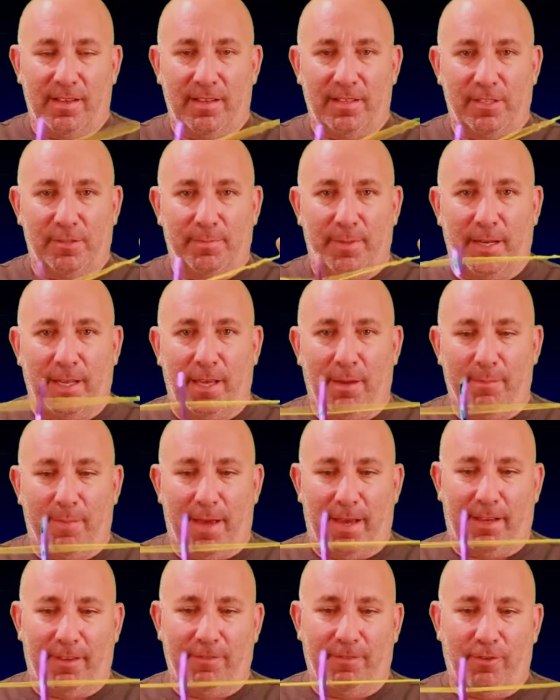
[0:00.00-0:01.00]
spinning it
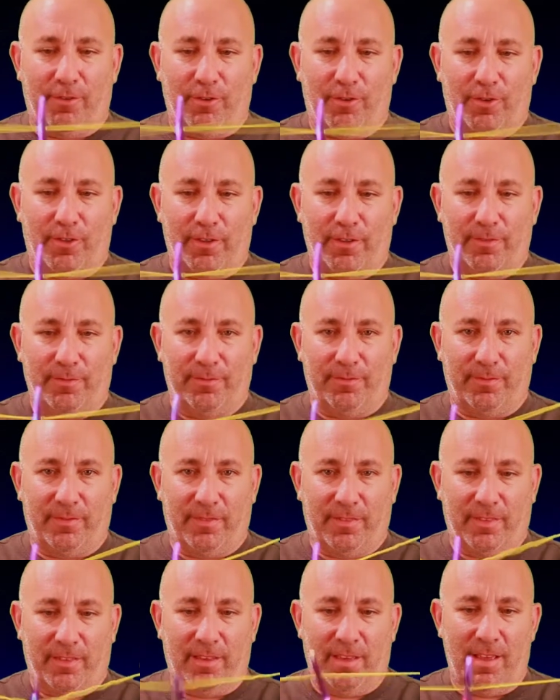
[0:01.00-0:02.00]
back and forth.
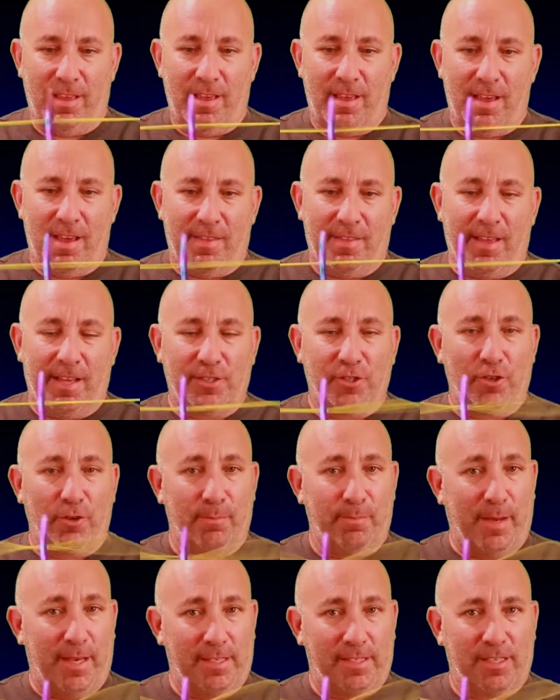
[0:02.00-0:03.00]
That's your
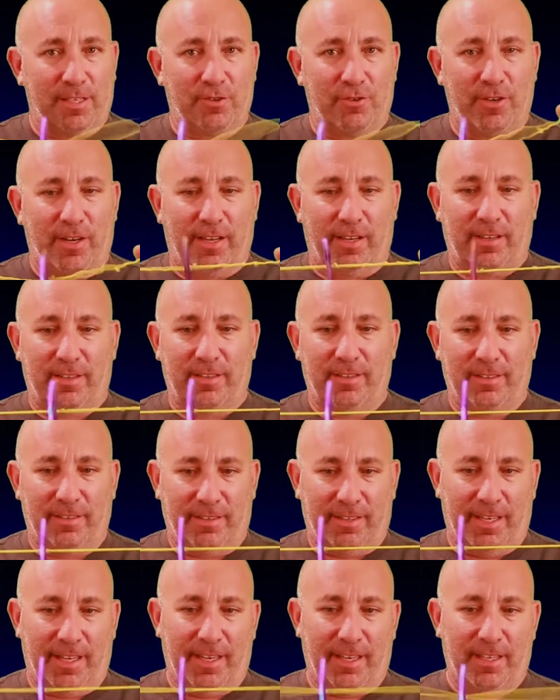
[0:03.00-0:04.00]
basic trick,
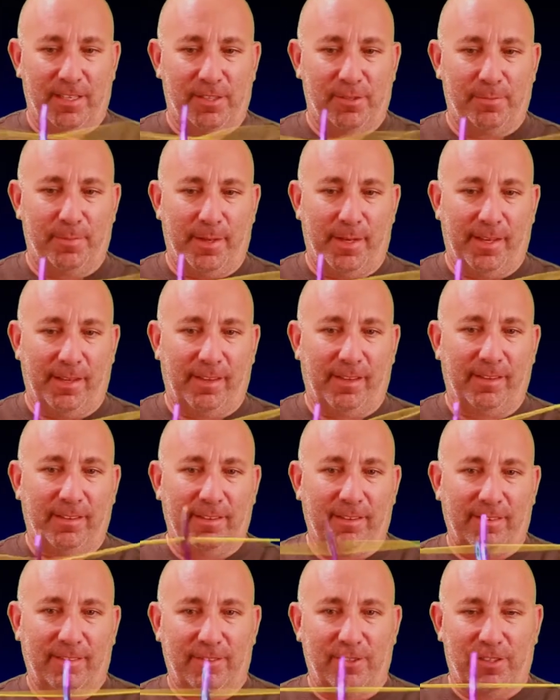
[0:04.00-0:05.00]
getting it spinning,
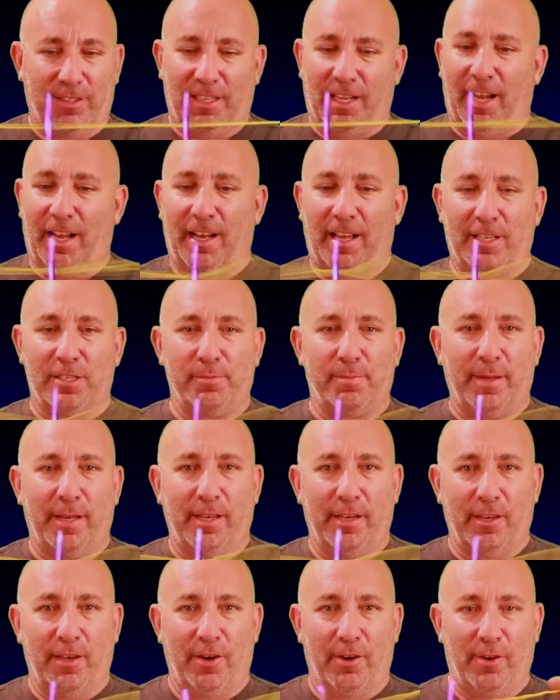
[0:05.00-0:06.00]
just kind of like
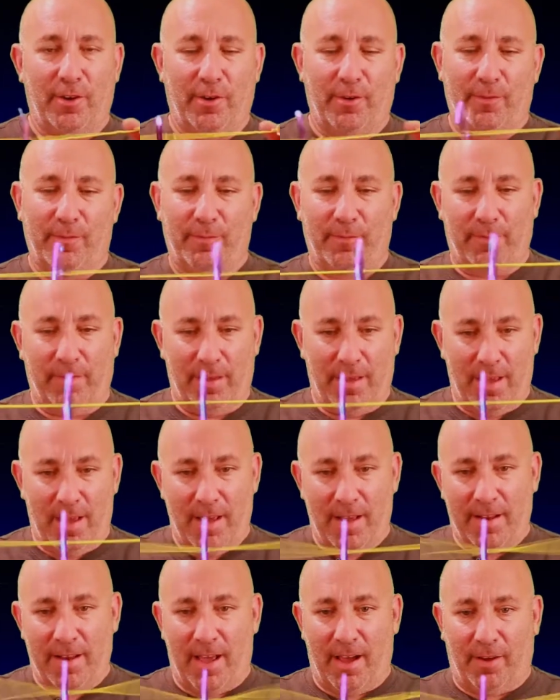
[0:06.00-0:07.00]
spinning a yo-yo.
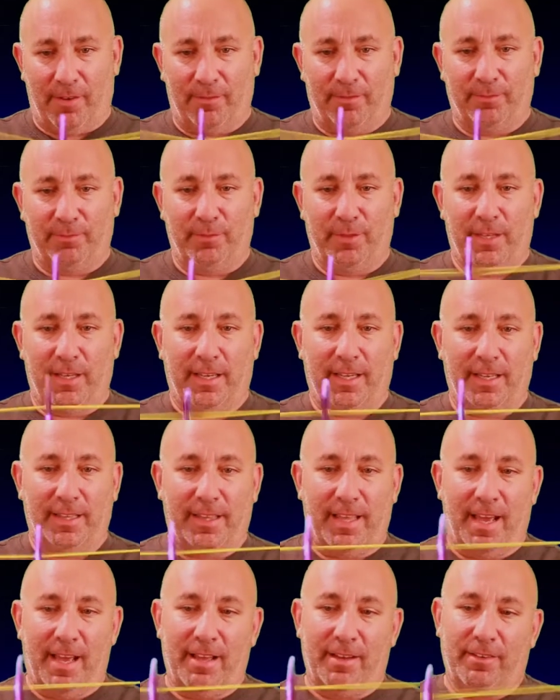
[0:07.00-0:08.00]
Now, when you
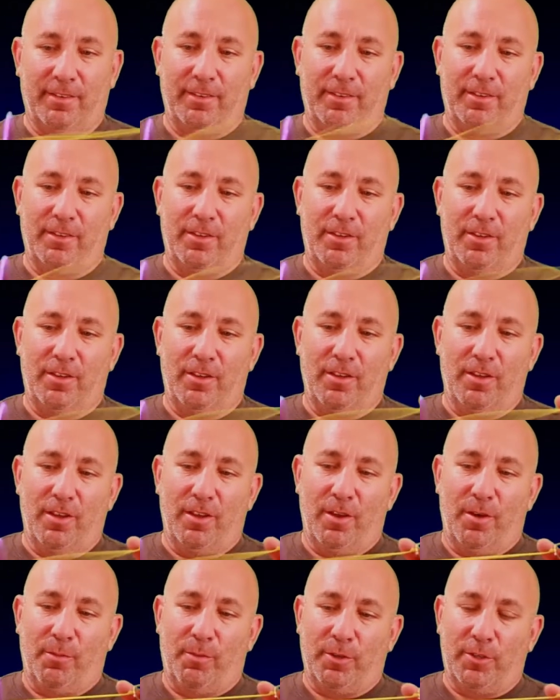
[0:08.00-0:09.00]
get that,
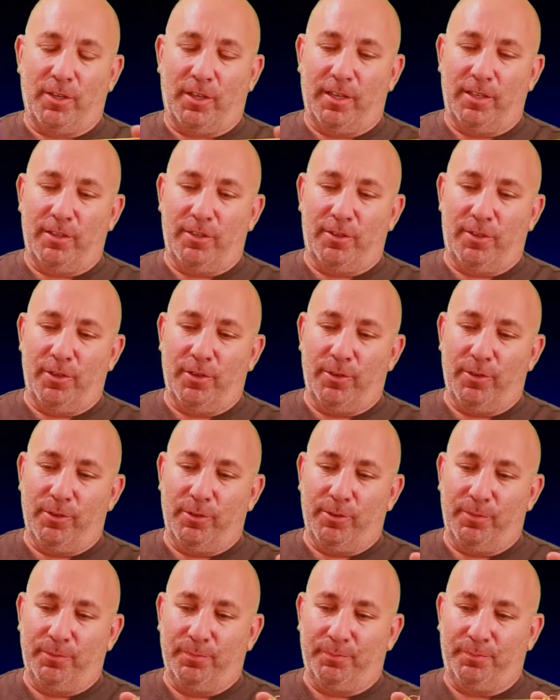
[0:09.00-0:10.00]
what you're going to
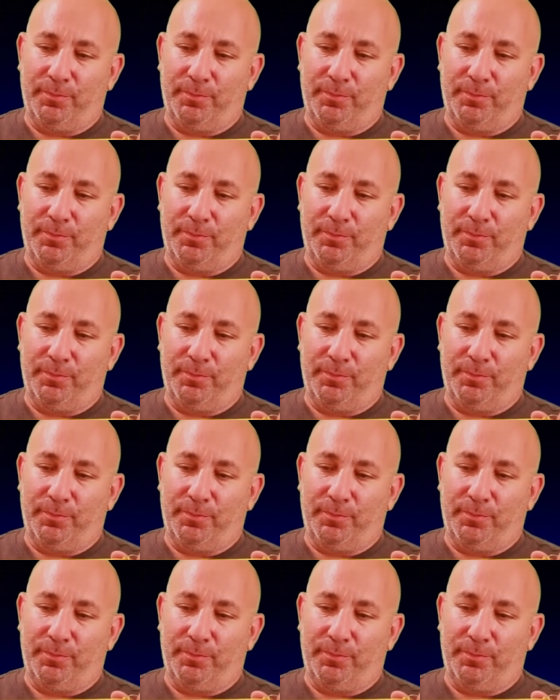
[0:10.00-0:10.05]
do